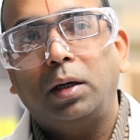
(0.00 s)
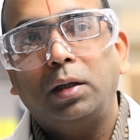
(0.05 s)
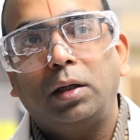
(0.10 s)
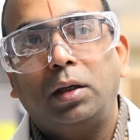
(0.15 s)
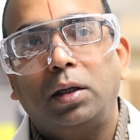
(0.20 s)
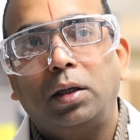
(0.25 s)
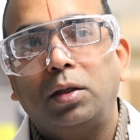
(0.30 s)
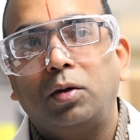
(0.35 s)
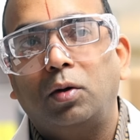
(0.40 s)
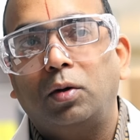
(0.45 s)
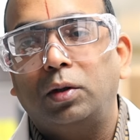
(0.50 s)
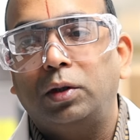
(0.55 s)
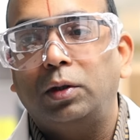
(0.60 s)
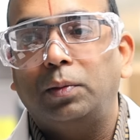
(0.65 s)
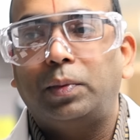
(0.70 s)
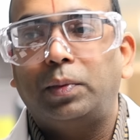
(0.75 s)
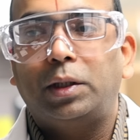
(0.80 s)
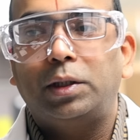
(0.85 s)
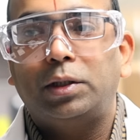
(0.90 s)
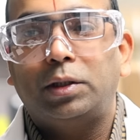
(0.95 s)
market or the
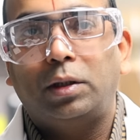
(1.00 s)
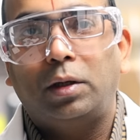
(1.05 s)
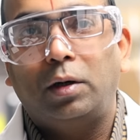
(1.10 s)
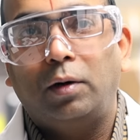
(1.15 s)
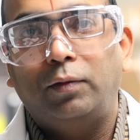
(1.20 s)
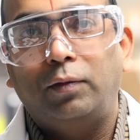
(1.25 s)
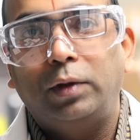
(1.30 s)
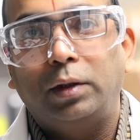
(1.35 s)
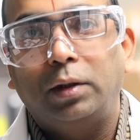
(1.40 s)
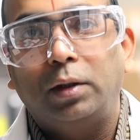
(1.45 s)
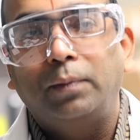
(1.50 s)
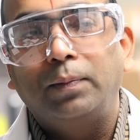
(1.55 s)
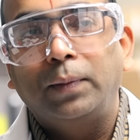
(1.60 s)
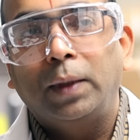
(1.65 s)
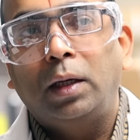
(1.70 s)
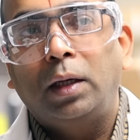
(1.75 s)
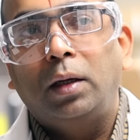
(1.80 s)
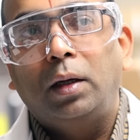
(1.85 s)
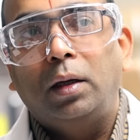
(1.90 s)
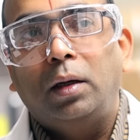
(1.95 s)
pressure of the
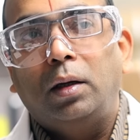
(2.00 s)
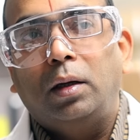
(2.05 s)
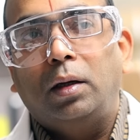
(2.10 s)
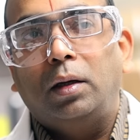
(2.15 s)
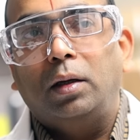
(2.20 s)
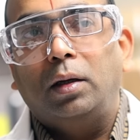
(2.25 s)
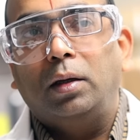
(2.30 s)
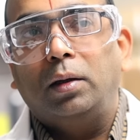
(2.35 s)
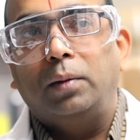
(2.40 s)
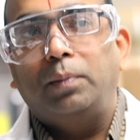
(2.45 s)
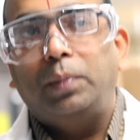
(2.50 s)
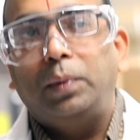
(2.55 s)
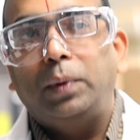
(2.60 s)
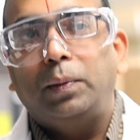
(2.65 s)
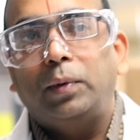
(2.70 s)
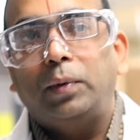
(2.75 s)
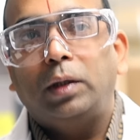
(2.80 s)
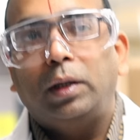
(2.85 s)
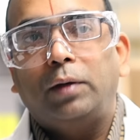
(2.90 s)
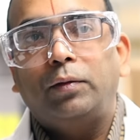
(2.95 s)
uh,
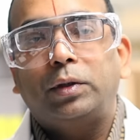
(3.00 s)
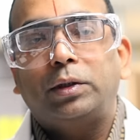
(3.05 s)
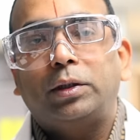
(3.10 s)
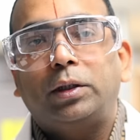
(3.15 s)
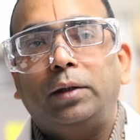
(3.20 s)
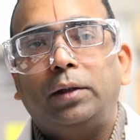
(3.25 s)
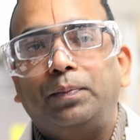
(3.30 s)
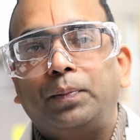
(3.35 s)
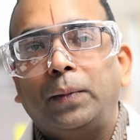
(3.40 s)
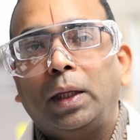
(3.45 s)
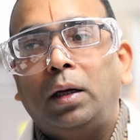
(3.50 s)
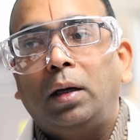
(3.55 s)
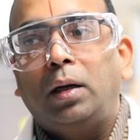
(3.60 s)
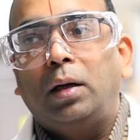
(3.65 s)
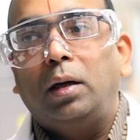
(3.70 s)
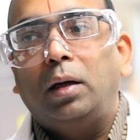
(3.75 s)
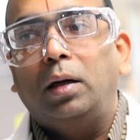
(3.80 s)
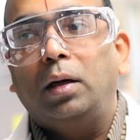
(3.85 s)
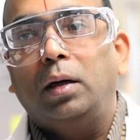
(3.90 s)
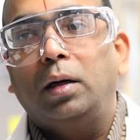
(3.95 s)
people, I would say.
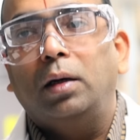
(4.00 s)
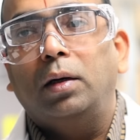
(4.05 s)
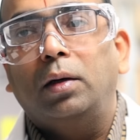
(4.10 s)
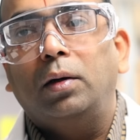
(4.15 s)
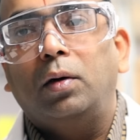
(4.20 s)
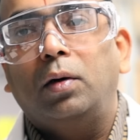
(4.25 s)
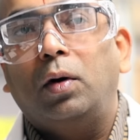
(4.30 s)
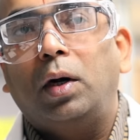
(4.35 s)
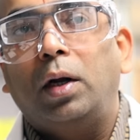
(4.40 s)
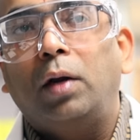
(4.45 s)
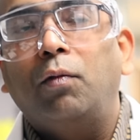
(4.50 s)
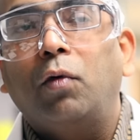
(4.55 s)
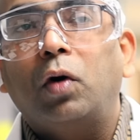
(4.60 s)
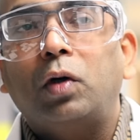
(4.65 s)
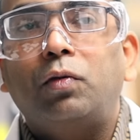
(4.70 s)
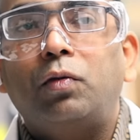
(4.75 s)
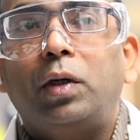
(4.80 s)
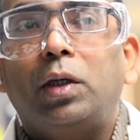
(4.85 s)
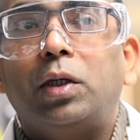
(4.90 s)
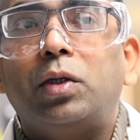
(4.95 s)
Uh, and
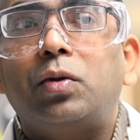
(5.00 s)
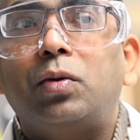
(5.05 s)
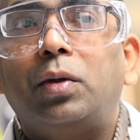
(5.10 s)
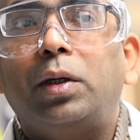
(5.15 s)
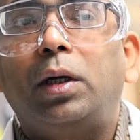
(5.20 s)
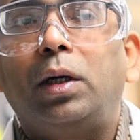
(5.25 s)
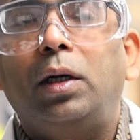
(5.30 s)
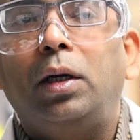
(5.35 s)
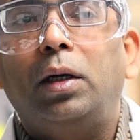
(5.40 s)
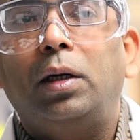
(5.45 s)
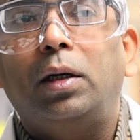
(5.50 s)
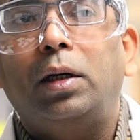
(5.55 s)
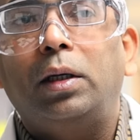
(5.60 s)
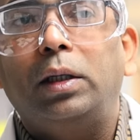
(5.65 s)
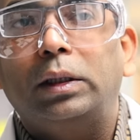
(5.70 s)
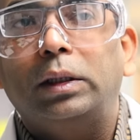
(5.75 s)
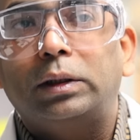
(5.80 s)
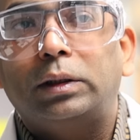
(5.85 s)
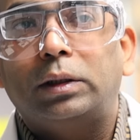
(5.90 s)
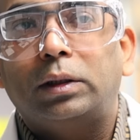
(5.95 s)
what we are doing here
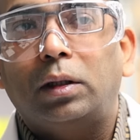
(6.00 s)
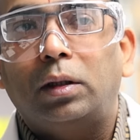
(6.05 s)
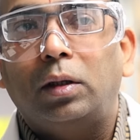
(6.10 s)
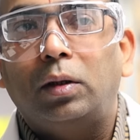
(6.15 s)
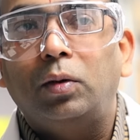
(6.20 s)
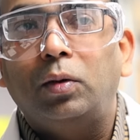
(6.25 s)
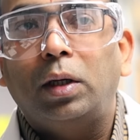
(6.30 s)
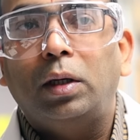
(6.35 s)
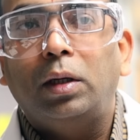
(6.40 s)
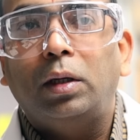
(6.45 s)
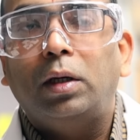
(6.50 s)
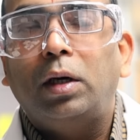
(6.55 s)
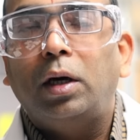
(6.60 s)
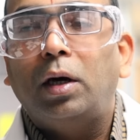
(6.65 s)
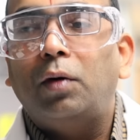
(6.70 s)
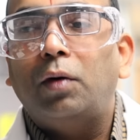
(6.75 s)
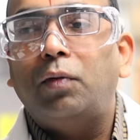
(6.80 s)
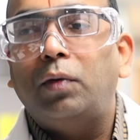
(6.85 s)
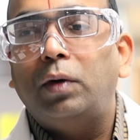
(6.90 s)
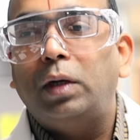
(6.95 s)
is looking
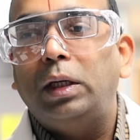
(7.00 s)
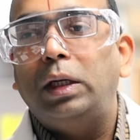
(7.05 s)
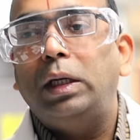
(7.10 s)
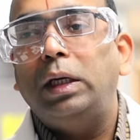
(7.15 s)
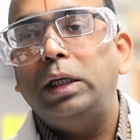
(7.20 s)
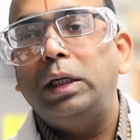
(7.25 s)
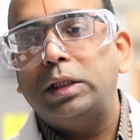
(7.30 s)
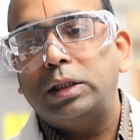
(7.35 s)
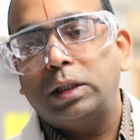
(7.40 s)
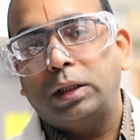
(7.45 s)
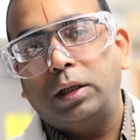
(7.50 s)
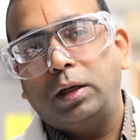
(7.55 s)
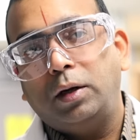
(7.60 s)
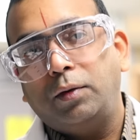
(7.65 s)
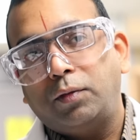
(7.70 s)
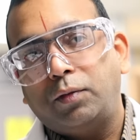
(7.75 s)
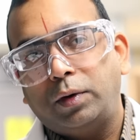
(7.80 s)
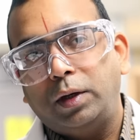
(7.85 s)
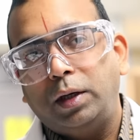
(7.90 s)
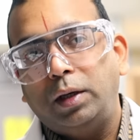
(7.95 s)
carefully each and
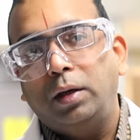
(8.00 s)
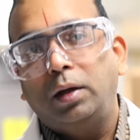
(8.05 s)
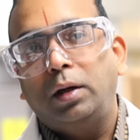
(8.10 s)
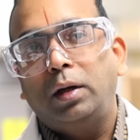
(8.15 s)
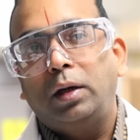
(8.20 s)
every